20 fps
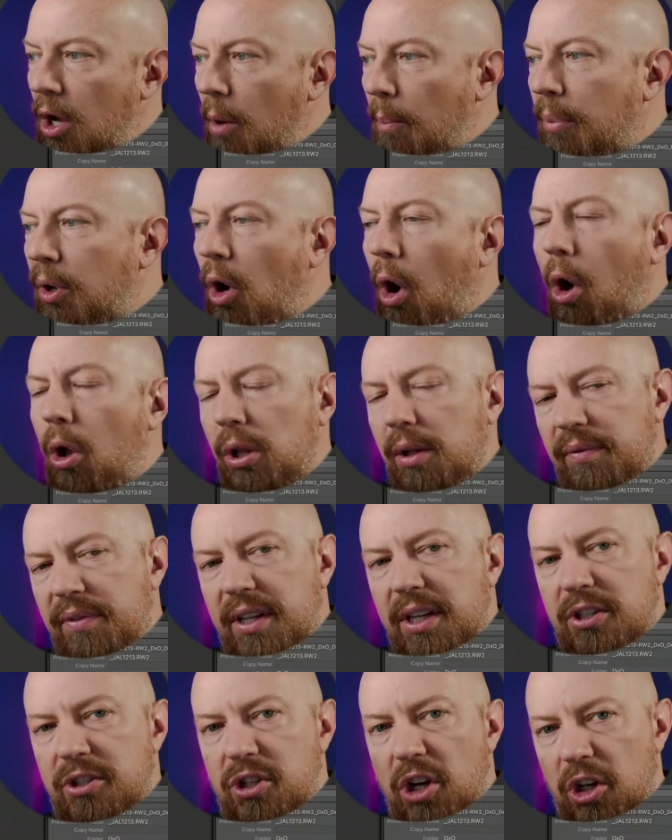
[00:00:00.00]
But all of
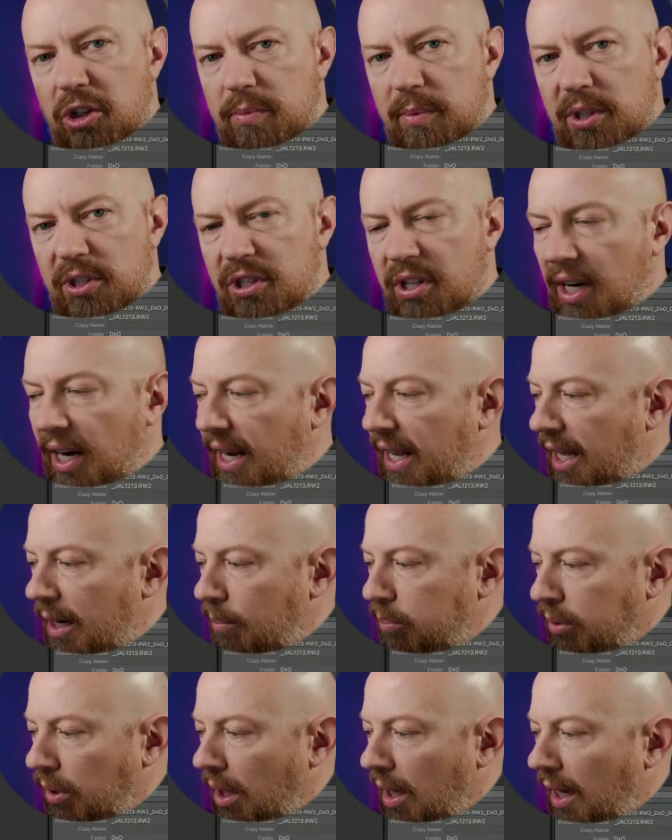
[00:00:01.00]
the adjustments that I had
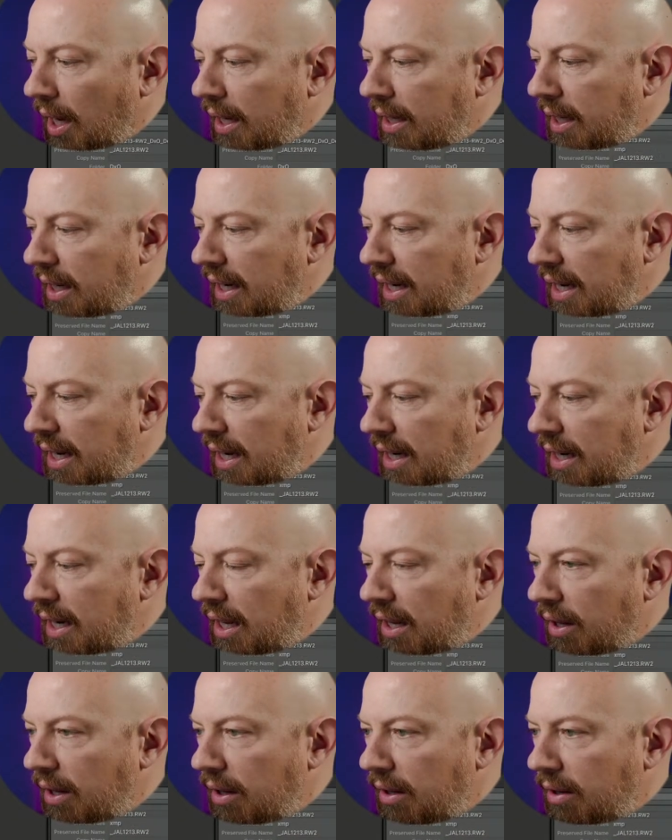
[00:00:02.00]
applied in
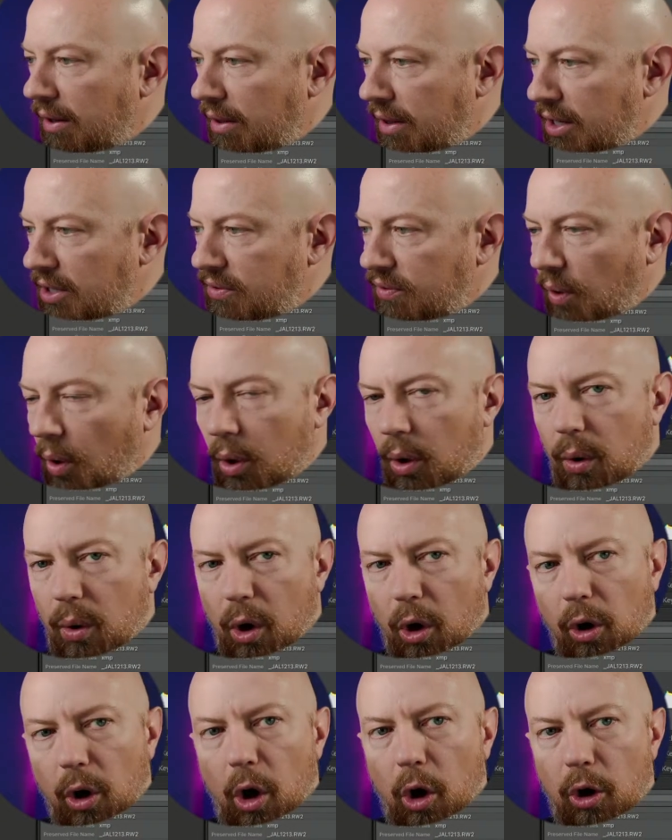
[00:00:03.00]
this photo
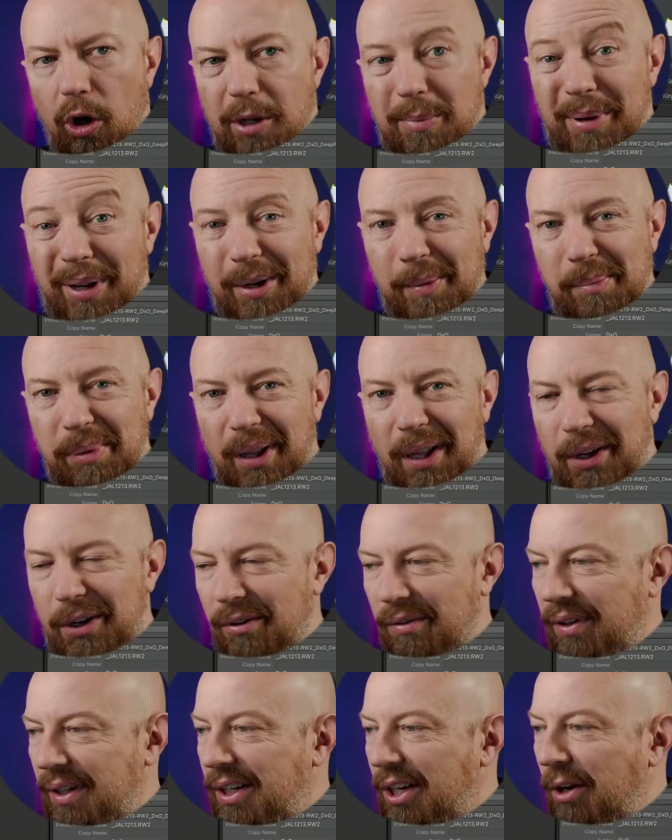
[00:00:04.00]
are already being applied
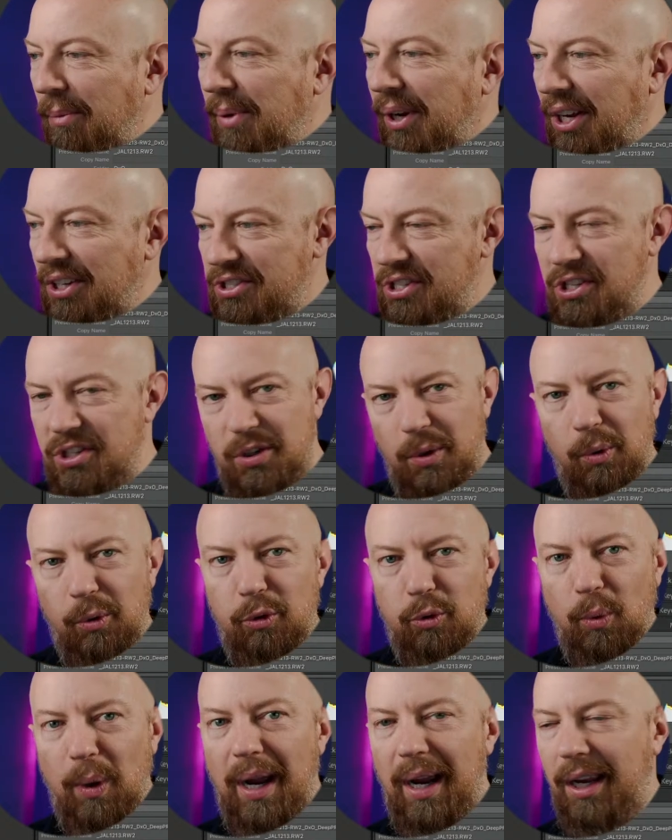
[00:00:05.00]
over here because of this whole
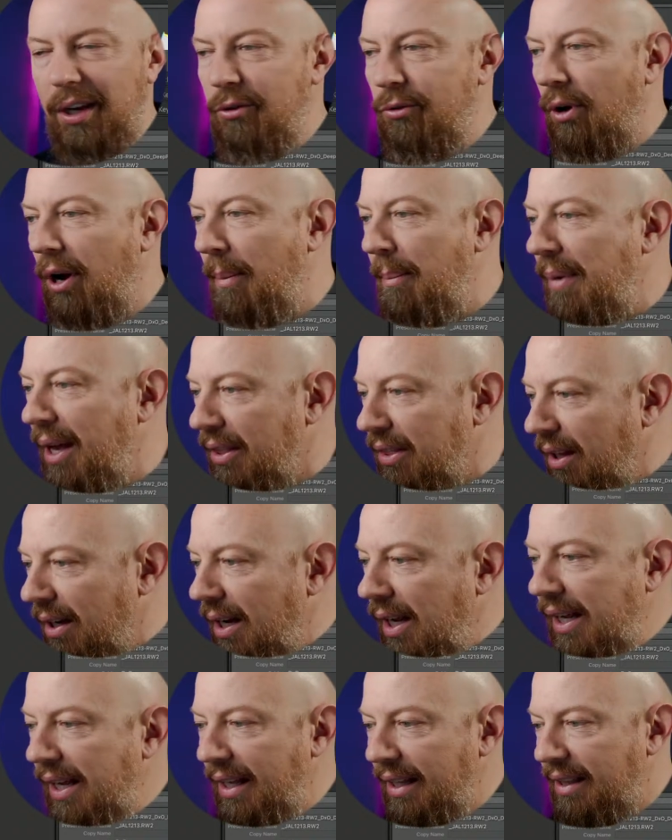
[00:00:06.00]
drag and drop method.
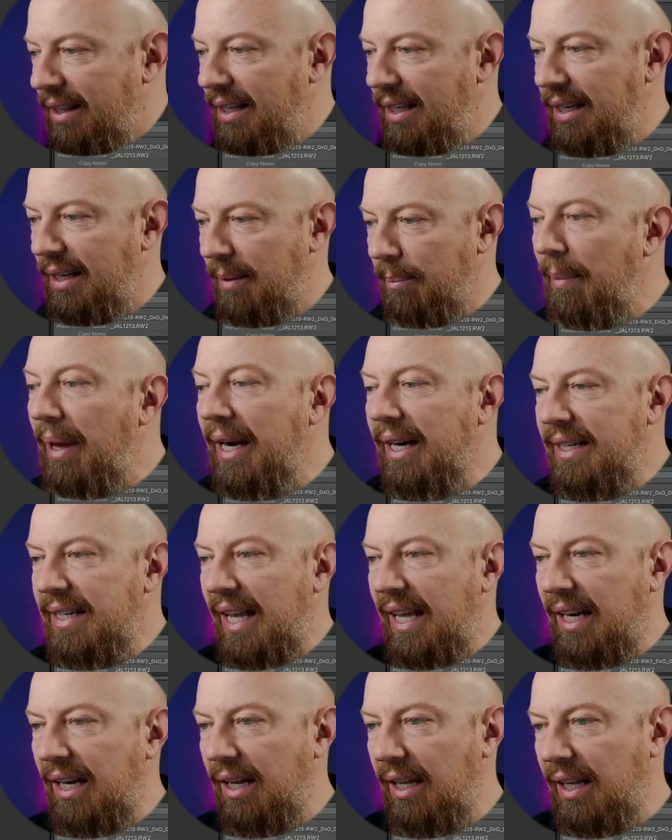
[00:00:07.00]
The
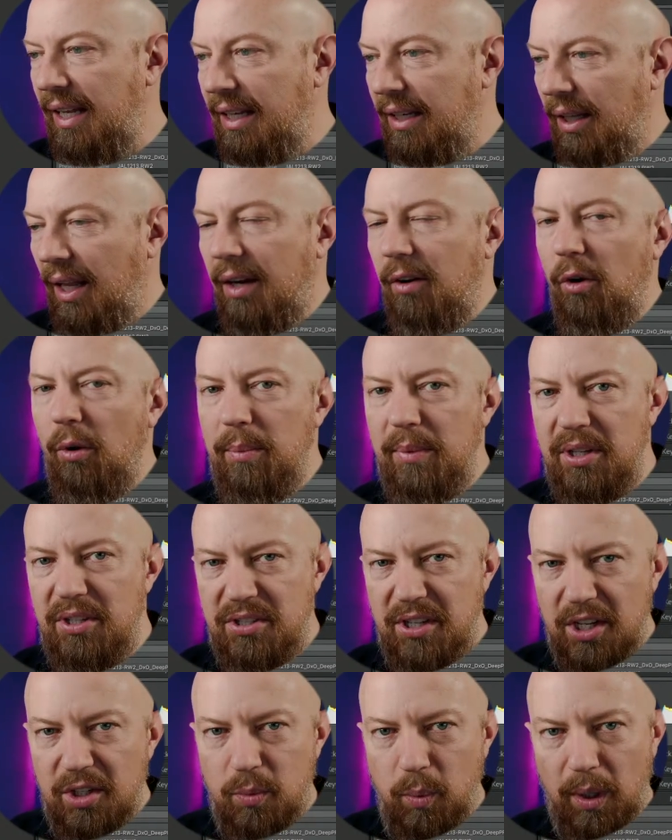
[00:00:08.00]
metadata in Lightroom that
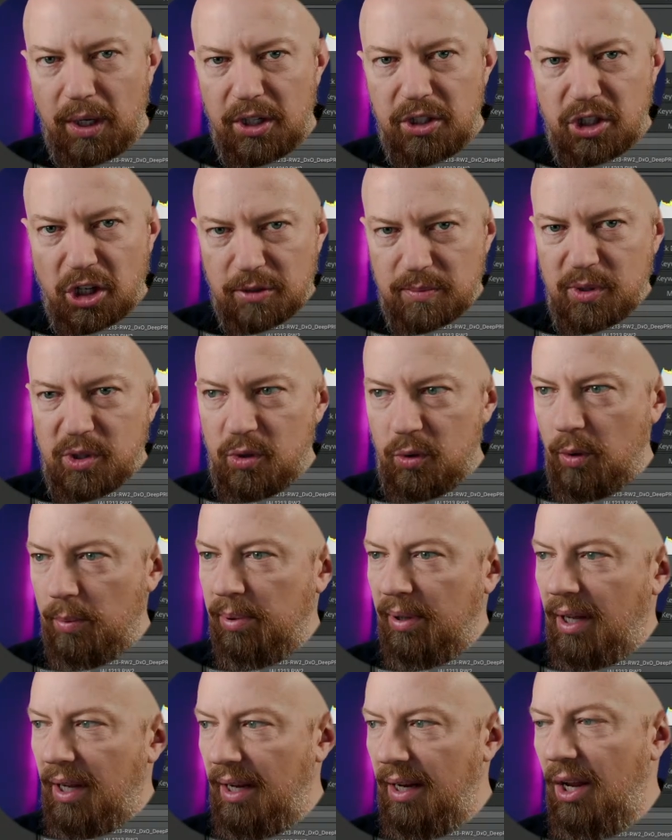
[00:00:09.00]
says what adjustments to
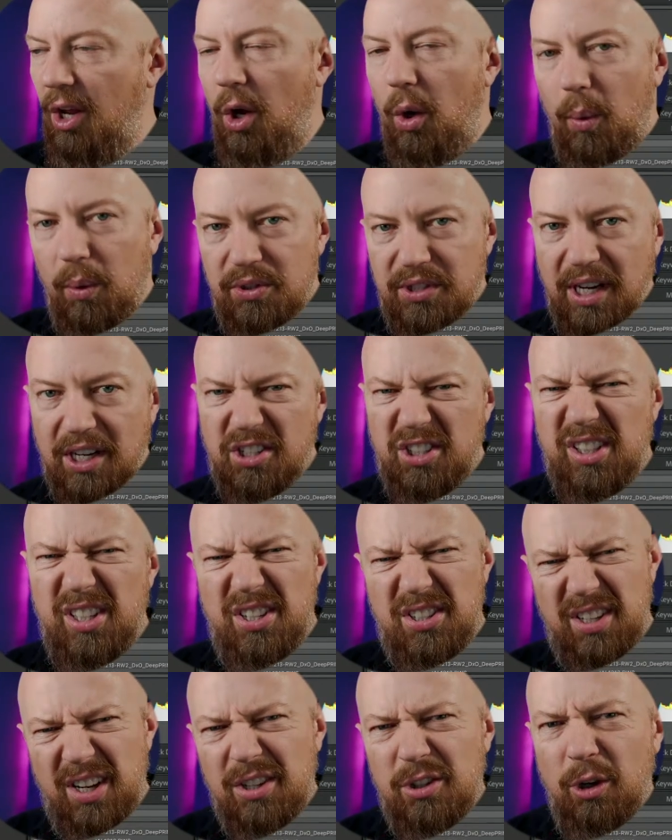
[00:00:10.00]
apply was actually
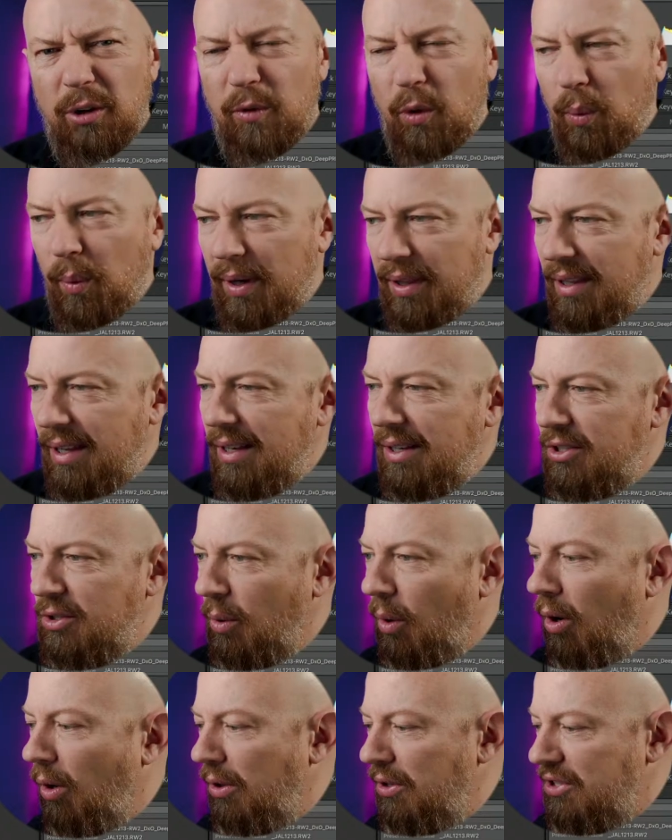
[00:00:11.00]
sent over with it. So
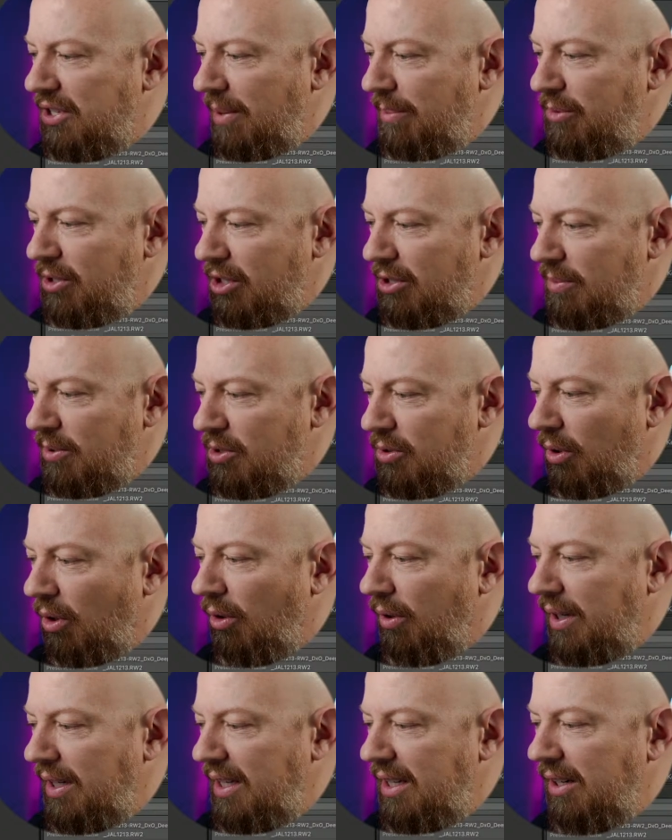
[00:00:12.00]
all the same adjustments are
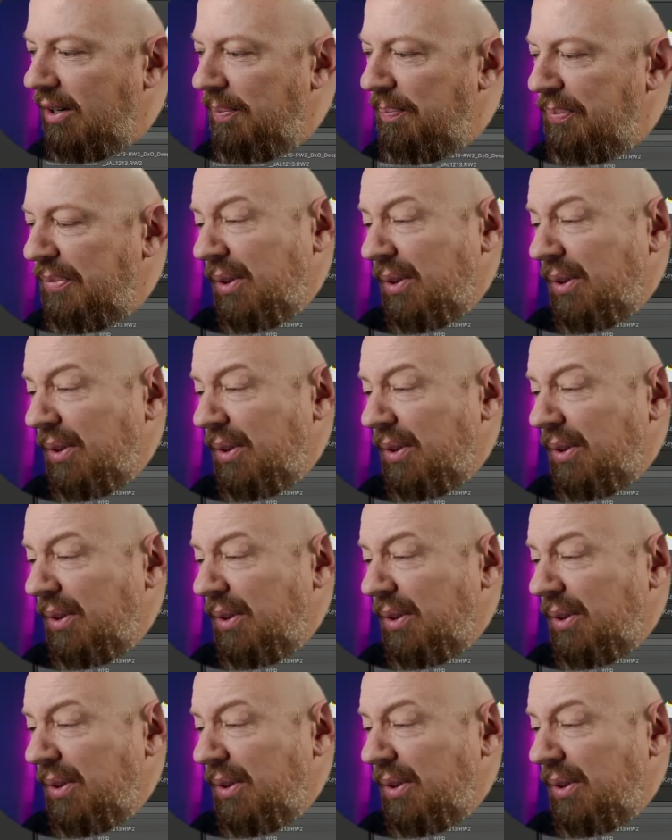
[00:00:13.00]
already here.